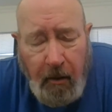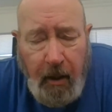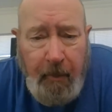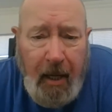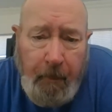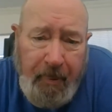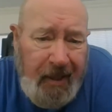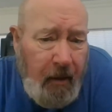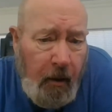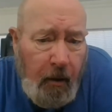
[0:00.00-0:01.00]
They may
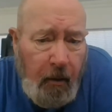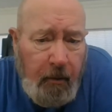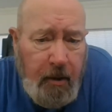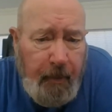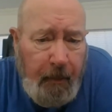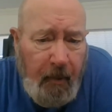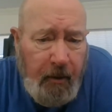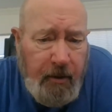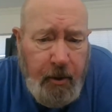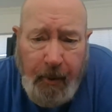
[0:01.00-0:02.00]
appear to be
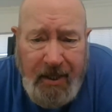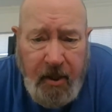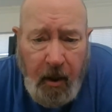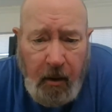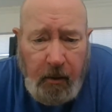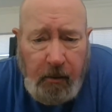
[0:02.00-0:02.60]
Mother Teresa,